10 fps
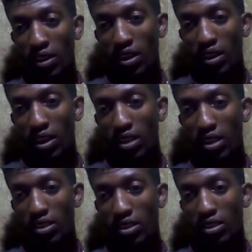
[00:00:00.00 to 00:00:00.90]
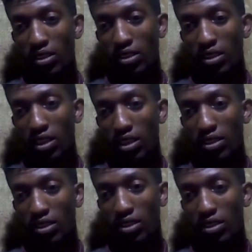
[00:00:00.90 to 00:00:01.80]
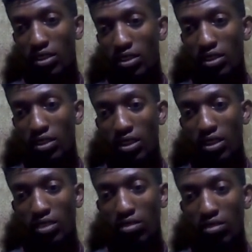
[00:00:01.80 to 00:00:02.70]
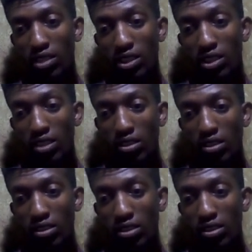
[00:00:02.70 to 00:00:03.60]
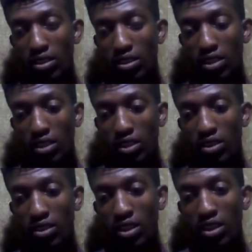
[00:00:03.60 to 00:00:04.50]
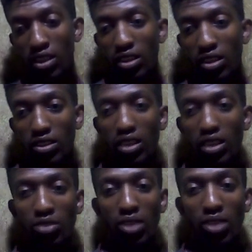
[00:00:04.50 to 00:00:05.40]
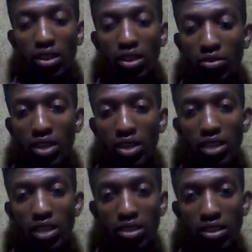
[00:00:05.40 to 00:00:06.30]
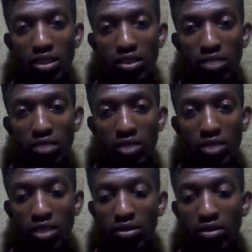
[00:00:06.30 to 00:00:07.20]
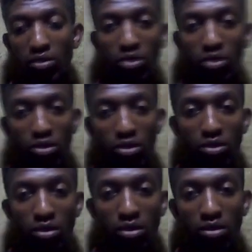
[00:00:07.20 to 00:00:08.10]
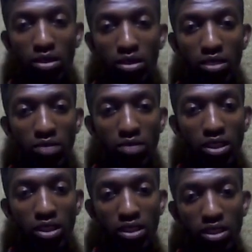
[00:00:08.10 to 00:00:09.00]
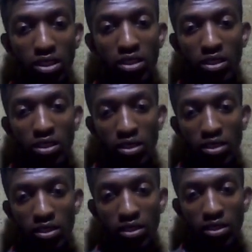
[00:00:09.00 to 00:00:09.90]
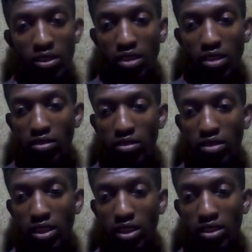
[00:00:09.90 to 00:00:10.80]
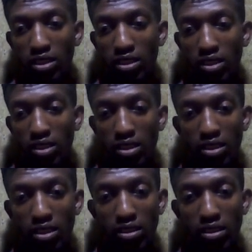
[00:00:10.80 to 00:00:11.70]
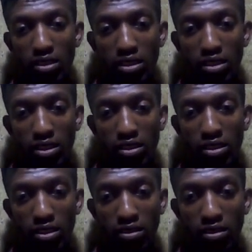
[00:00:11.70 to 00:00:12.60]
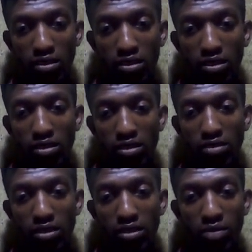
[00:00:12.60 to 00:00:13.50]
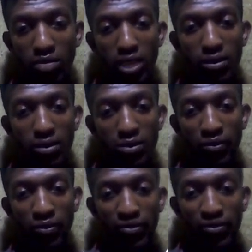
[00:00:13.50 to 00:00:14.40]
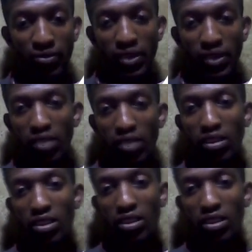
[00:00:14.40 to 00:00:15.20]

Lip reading: and this is crazy. This is crazy. No one trades. This is crazy. It's like we are in some kind of stock or something. I don't like that. That thing is crazy. As you can see, there was a buy right